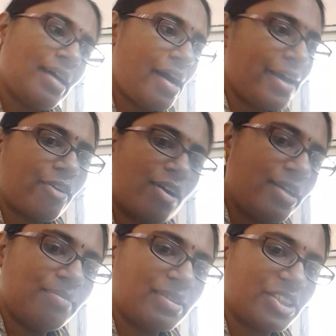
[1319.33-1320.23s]
I
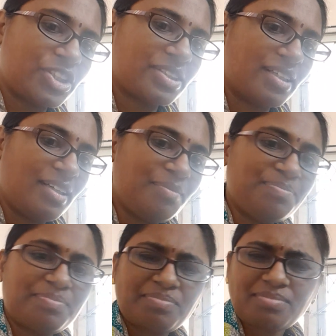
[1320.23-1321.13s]
called him Krishna.
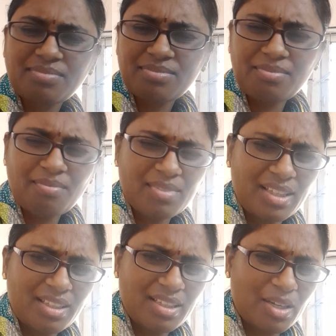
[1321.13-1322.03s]

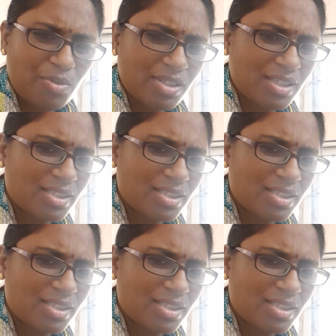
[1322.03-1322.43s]
Then there was a